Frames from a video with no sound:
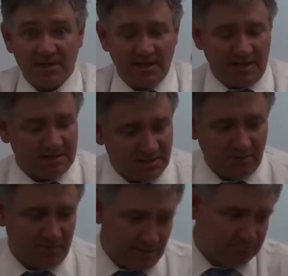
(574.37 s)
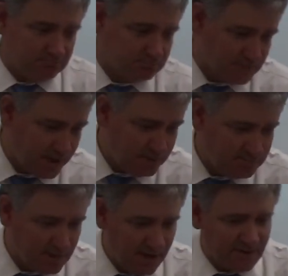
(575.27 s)
can accelerate, okay,
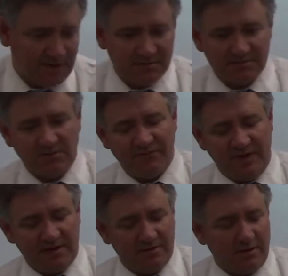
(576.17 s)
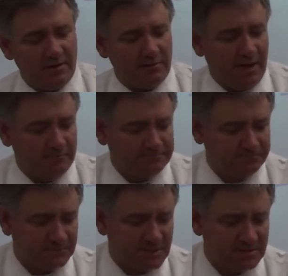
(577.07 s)
I've got this little fan cart, right?
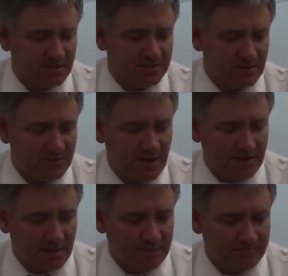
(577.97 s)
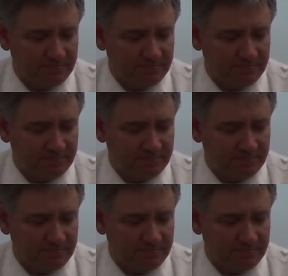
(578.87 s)
So I turn that on,